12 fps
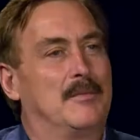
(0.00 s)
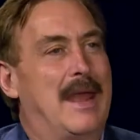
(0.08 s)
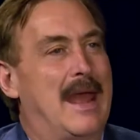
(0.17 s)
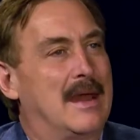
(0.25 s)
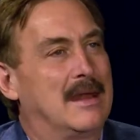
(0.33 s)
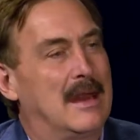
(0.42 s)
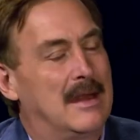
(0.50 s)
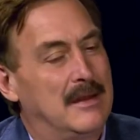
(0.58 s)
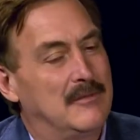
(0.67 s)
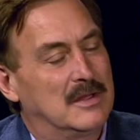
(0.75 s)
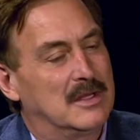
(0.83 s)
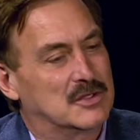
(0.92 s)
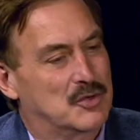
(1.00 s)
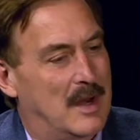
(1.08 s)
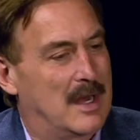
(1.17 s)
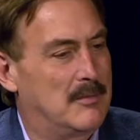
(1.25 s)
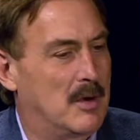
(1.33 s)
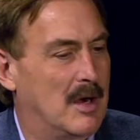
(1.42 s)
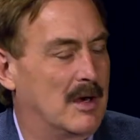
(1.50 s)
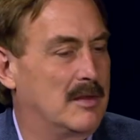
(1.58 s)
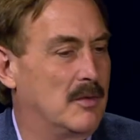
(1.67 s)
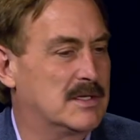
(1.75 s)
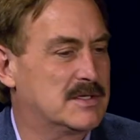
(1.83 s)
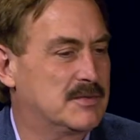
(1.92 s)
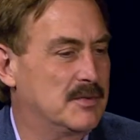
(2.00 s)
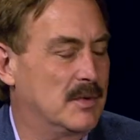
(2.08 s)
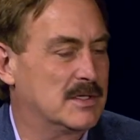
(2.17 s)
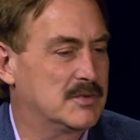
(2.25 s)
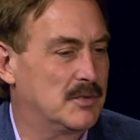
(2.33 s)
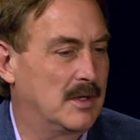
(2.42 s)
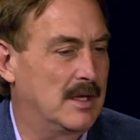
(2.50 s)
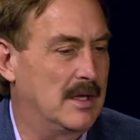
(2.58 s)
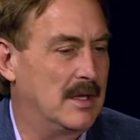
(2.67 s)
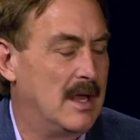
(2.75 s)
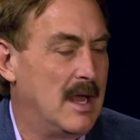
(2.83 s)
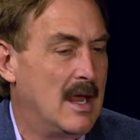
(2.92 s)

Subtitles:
patent and even the trademark, what's really,